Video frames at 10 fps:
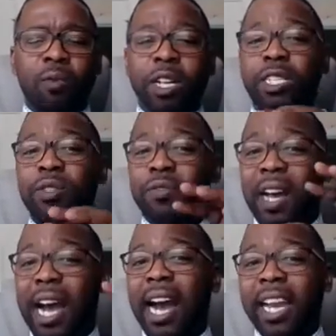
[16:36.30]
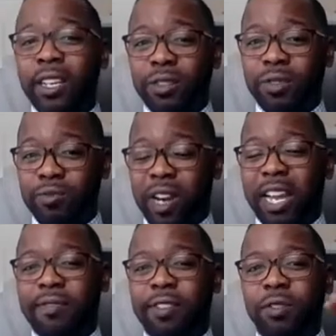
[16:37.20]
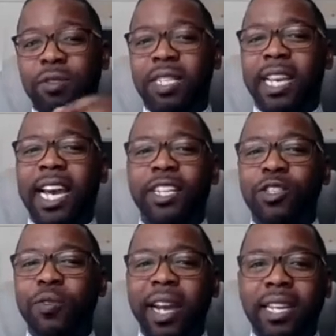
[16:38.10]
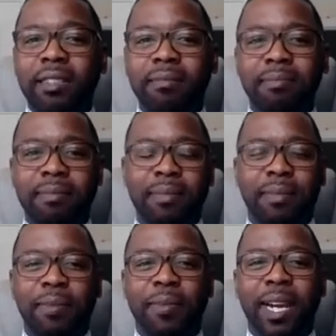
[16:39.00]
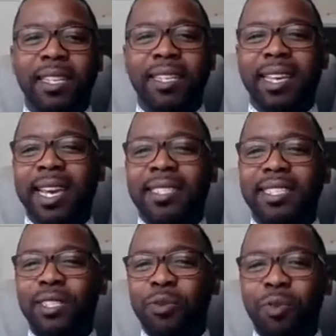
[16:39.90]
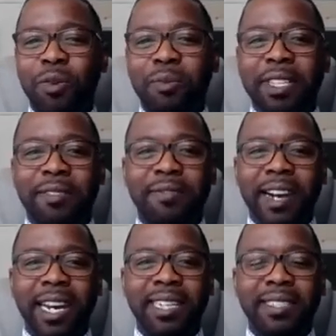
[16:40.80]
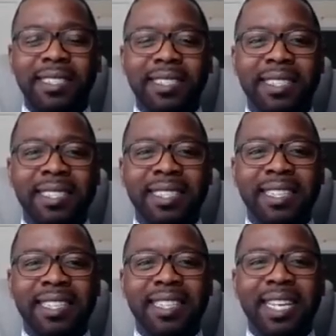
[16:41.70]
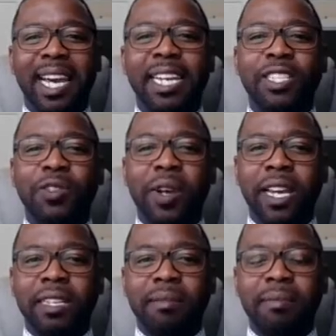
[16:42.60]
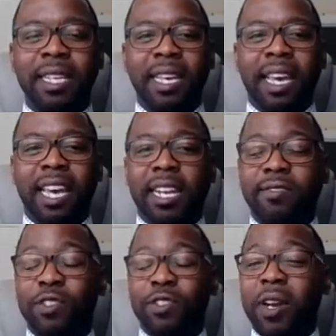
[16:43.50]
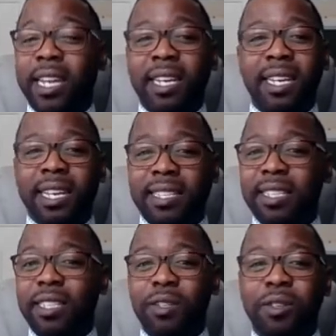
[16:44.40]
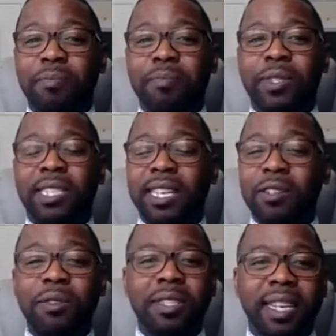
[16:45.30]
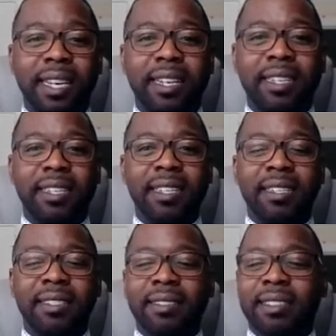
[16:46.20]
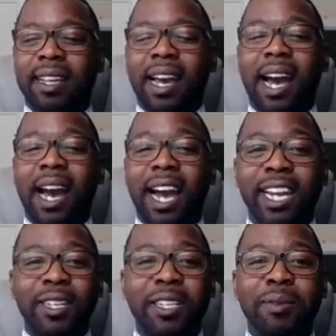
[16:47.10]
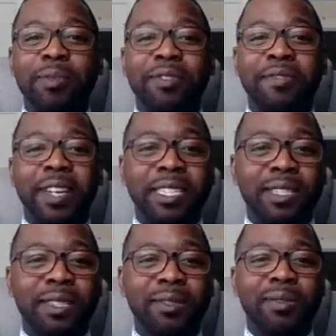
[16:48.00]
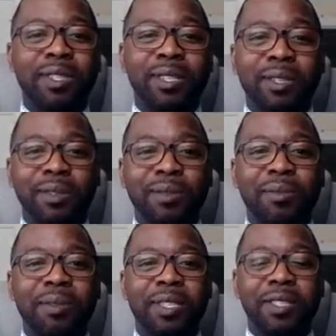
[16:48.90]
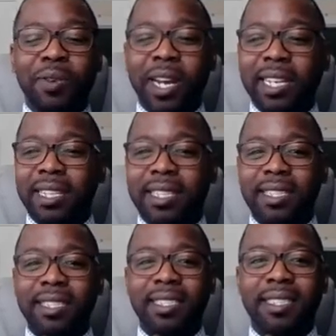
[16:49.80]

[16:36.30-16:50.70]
once you've hired the right folks, you got to train them, right? You can't just throw them in the fire. You got to train them. And if training isn't your skill set, hire a professional to do the training,